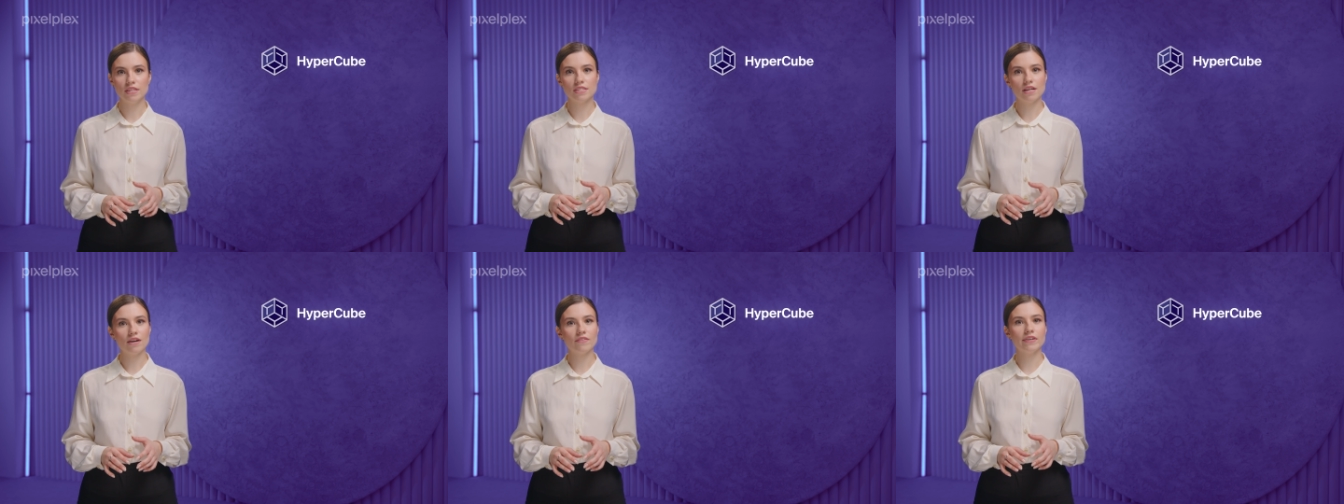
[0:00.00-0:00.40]

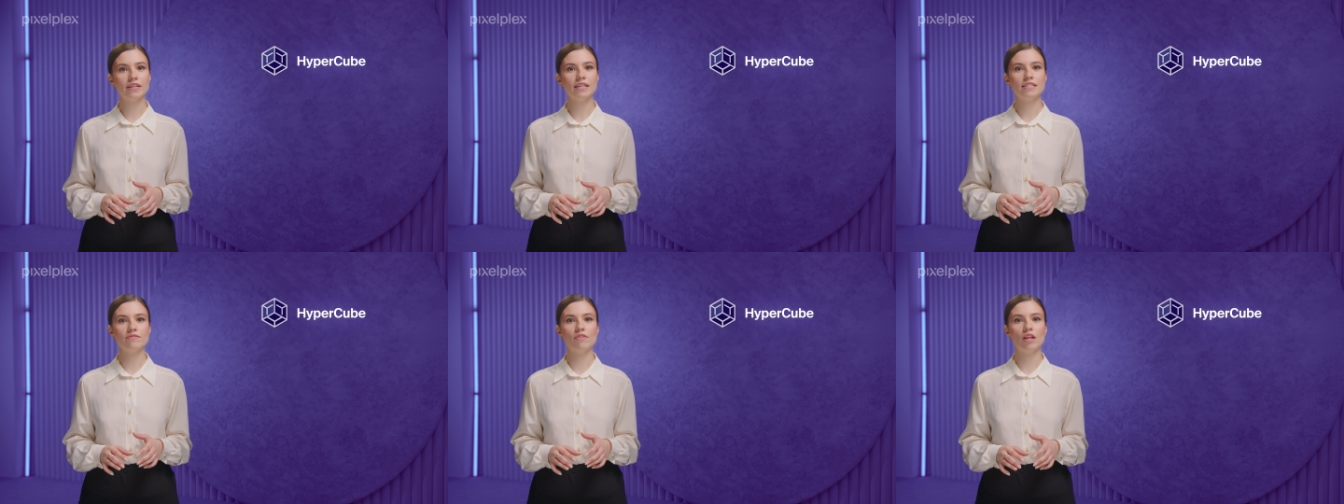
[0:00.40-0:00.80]
is
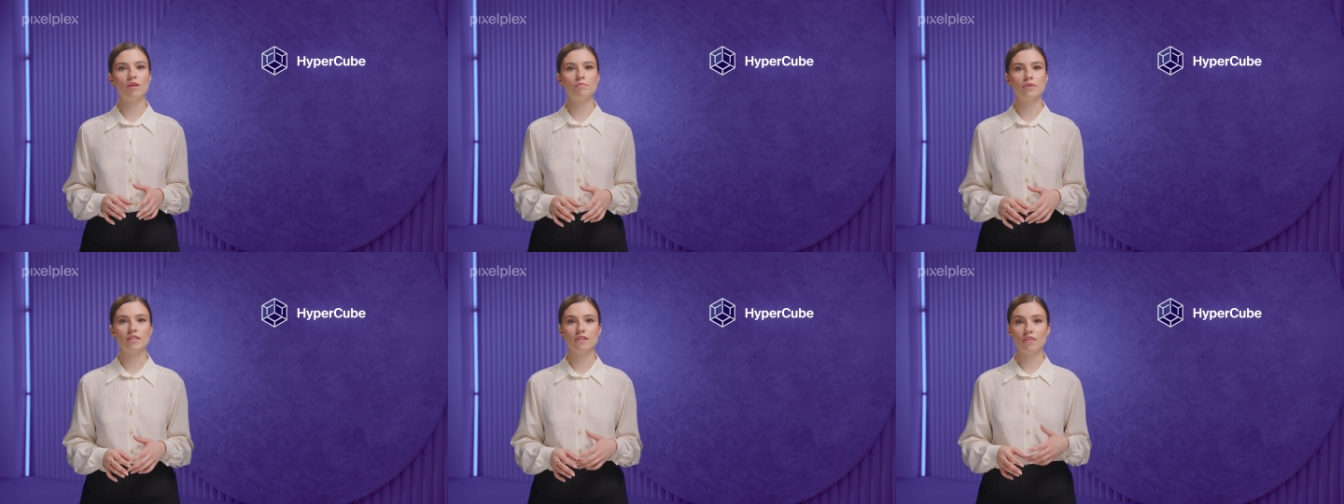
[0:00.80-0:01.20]
currently
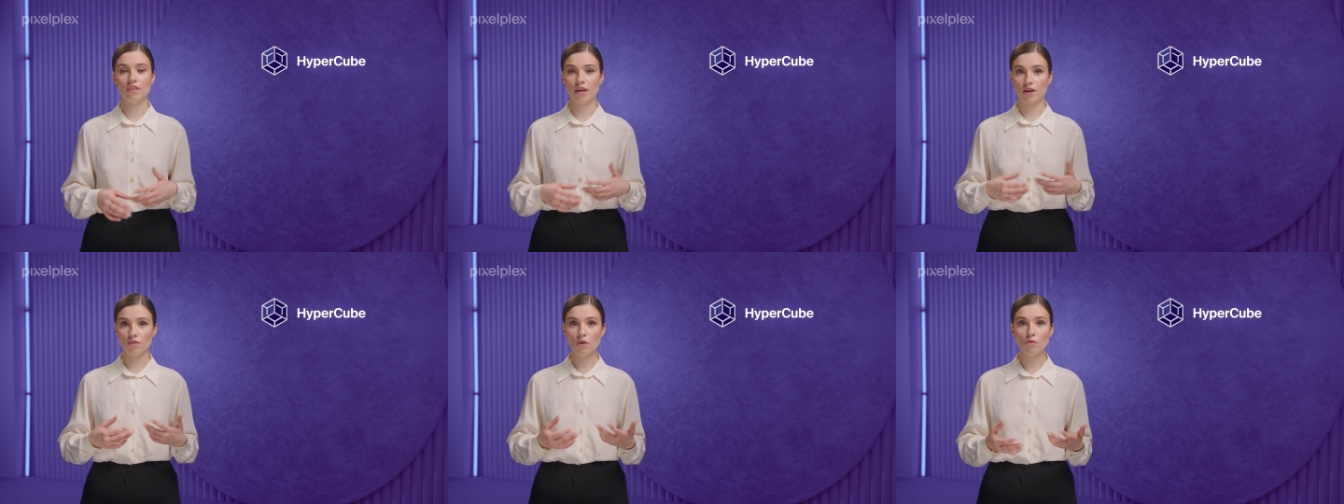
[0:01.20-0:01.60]
developing
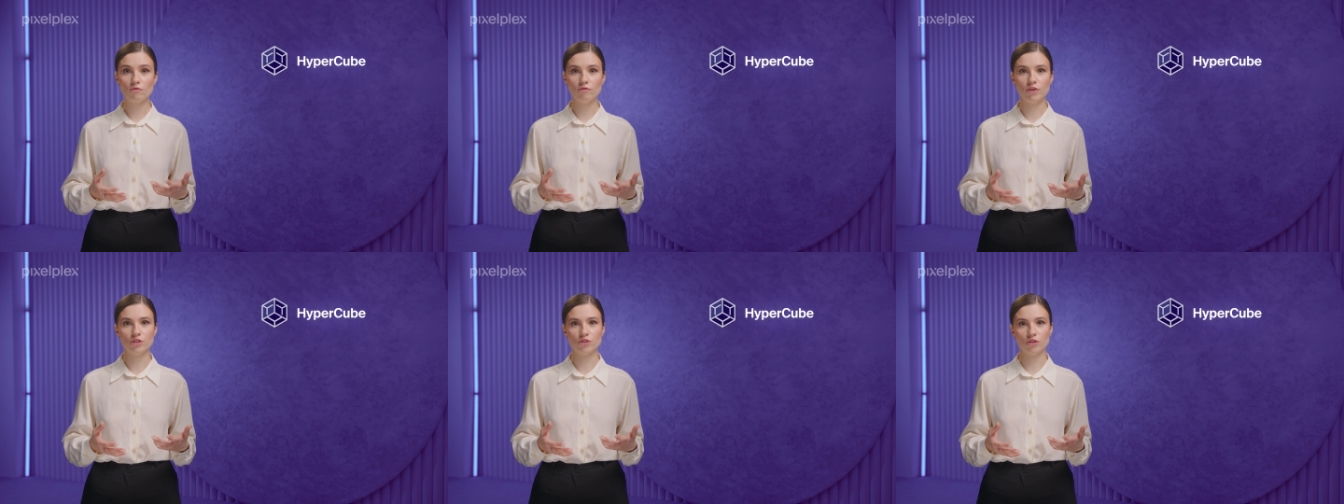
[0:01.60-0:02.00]
their
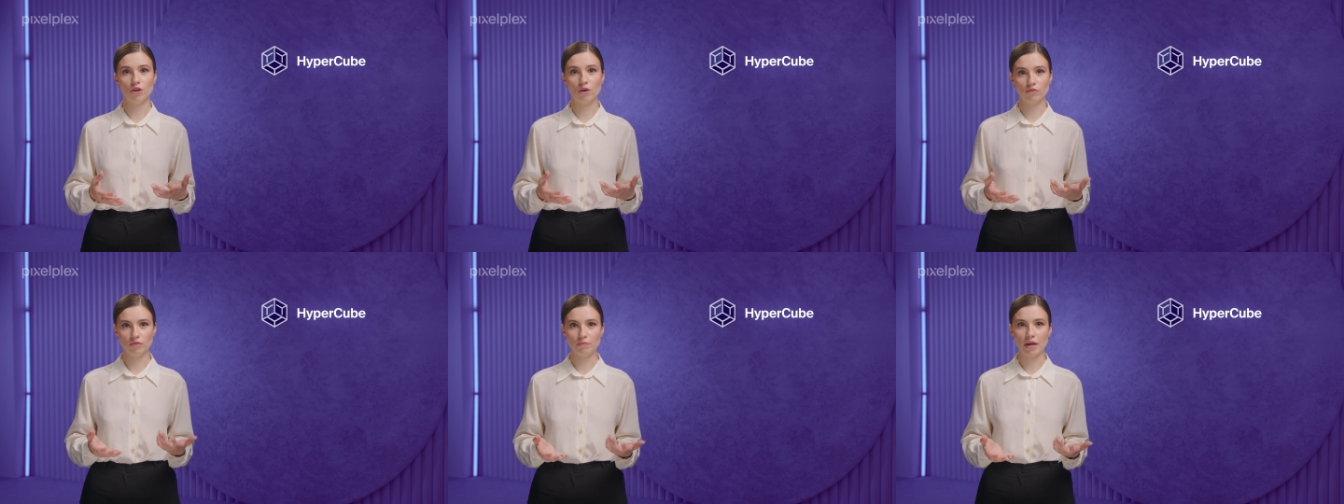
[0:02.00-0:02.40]
own vision
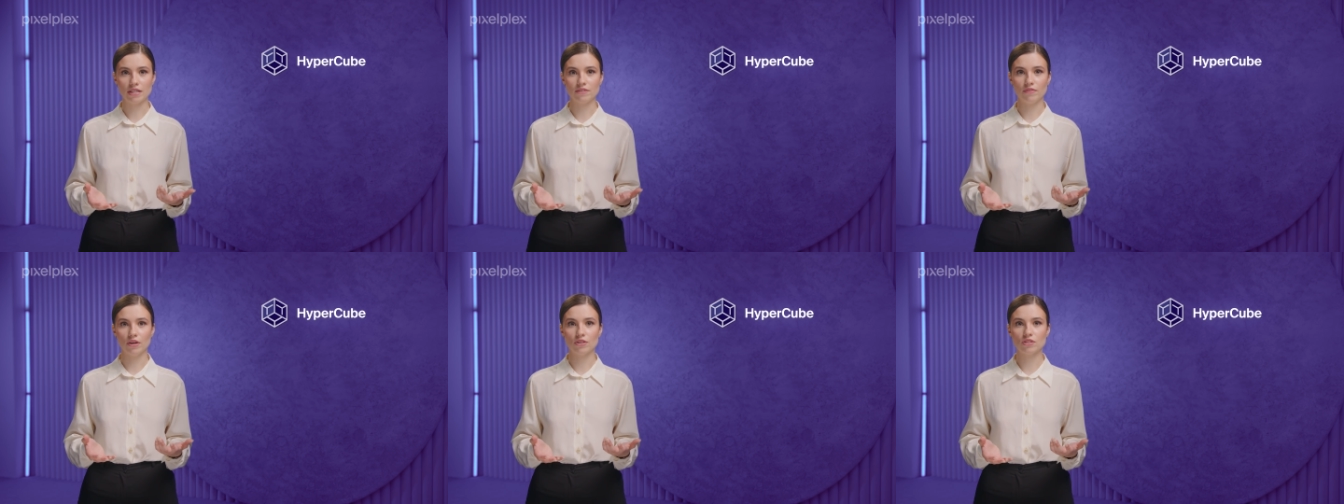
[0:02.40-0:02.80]
of the
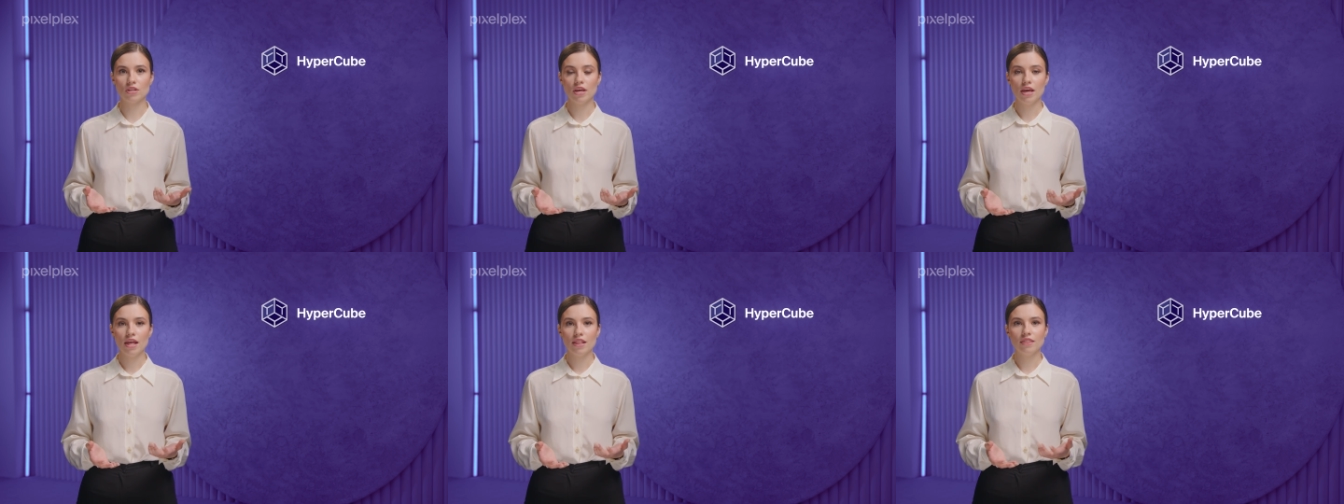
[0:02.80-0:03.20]
metaverse
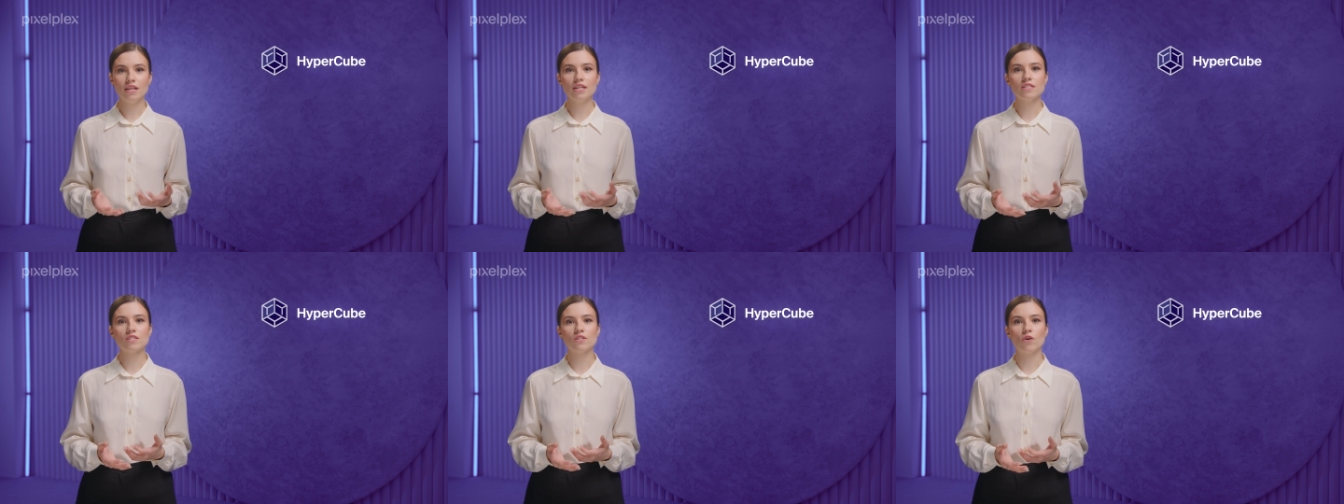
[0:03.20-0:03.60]

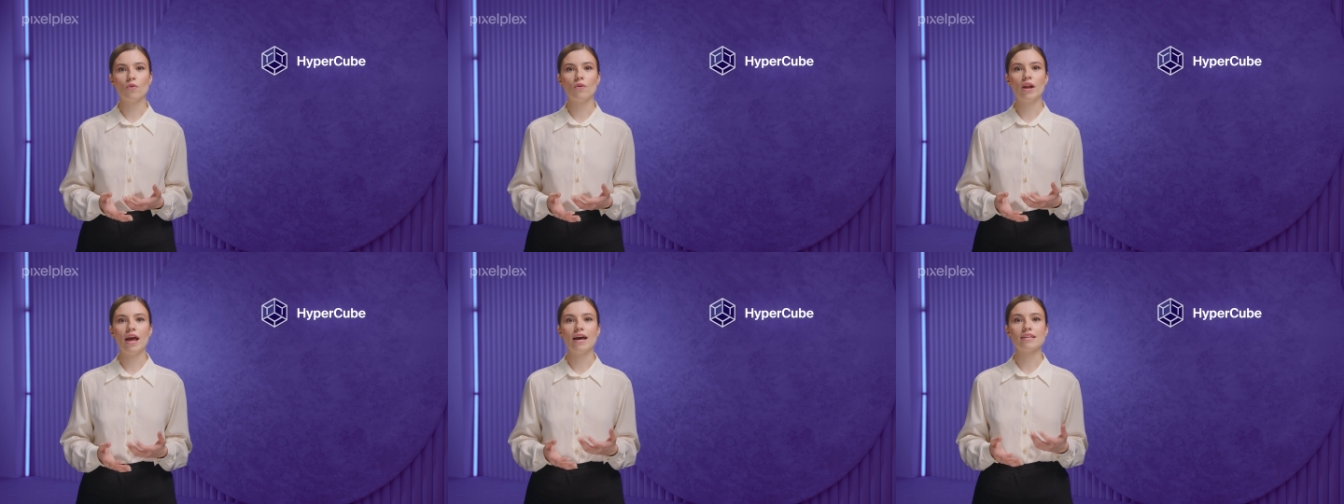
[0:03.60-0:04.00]
that is
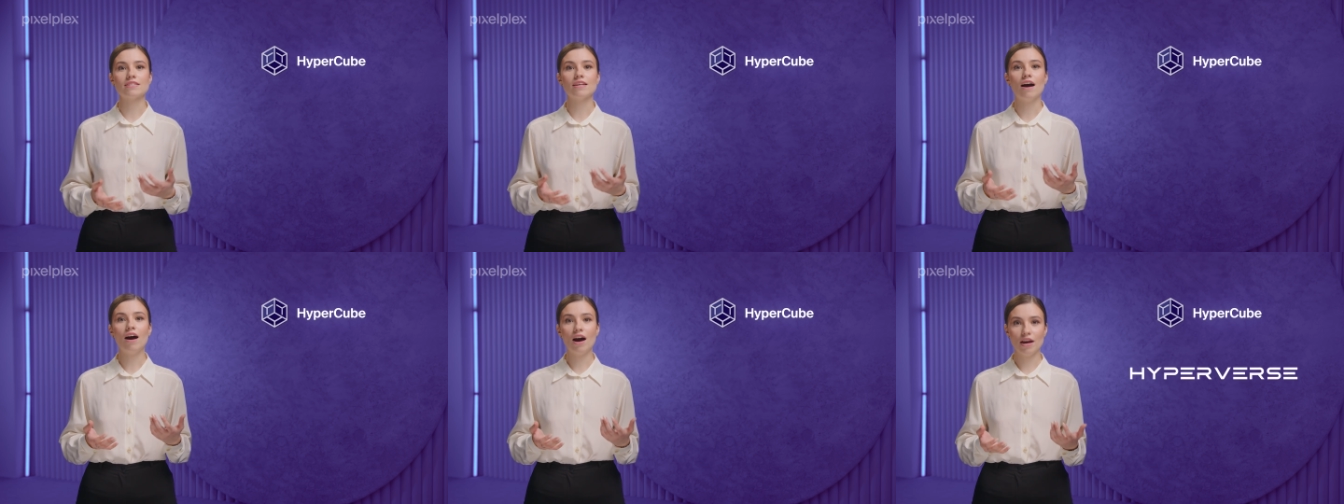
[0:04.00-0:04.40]
known
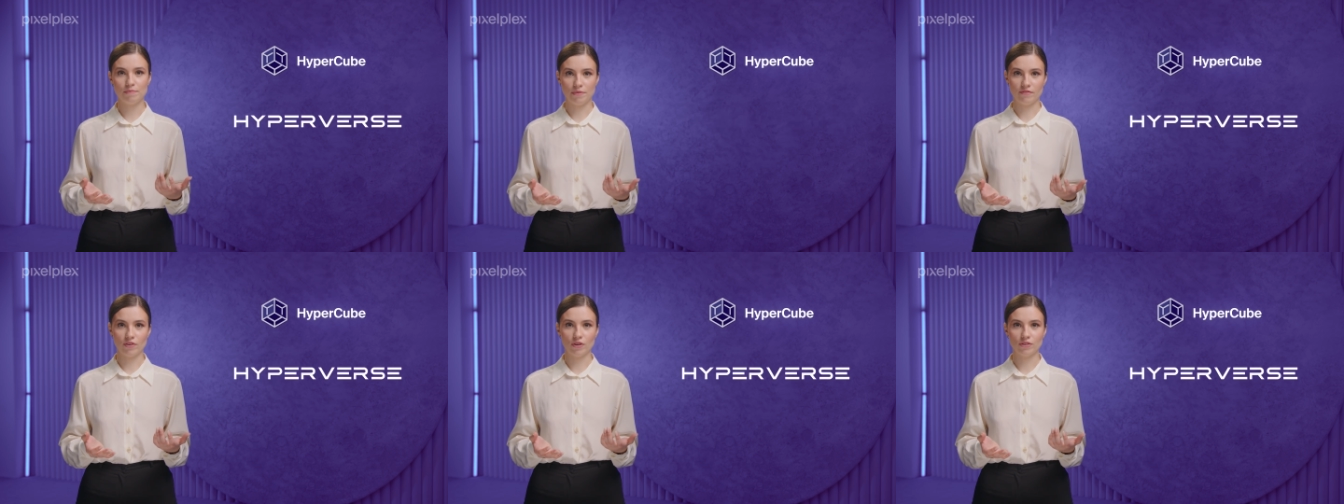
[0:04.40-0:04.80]
as
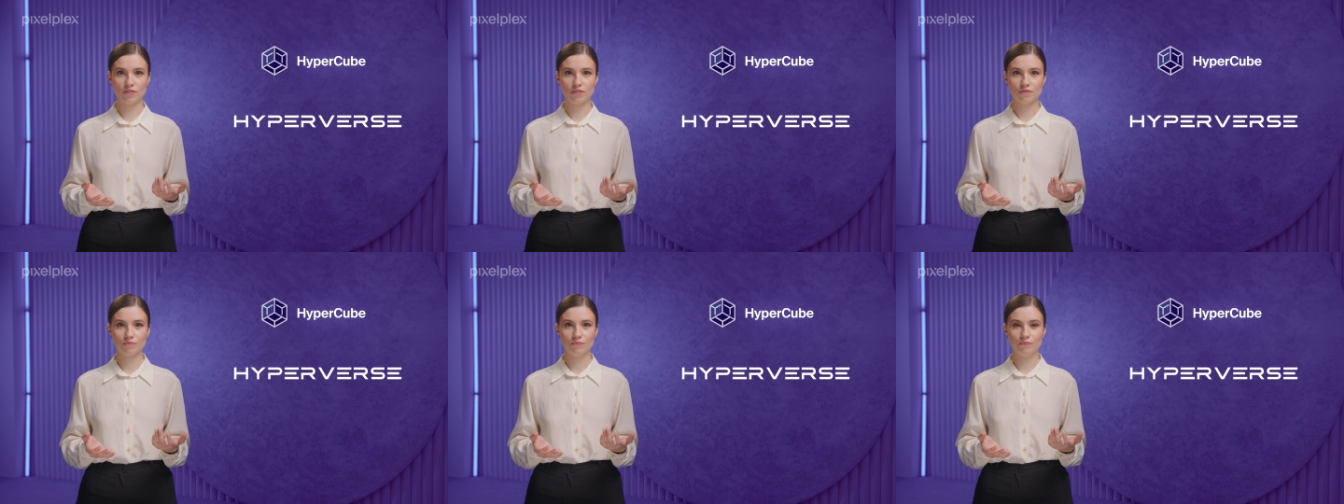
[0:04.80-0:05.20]

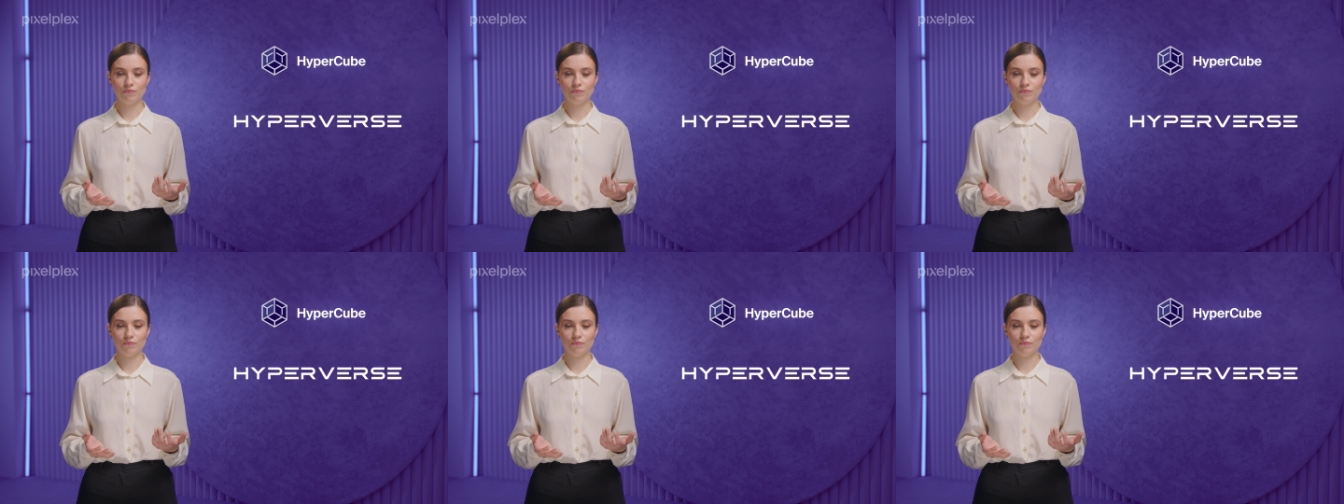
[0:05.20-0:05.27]
Hyperverse.